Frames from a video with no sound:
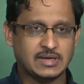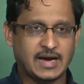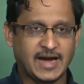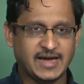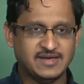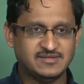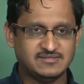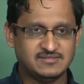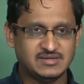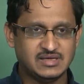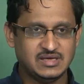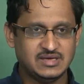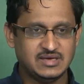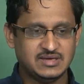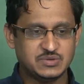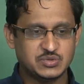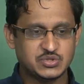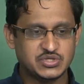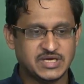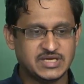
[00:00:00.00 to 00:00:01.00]
IC
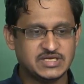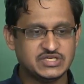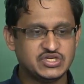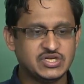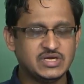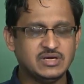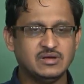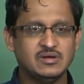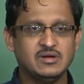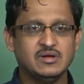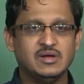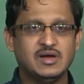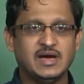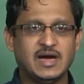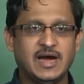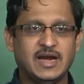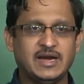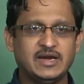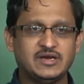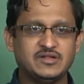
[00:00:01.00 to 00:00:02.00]
is changing
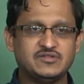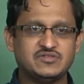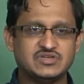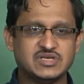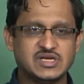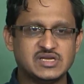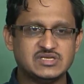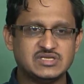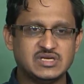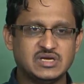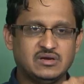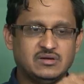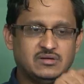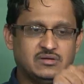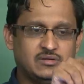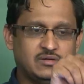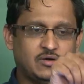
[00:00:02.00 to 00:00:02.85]
and it is changing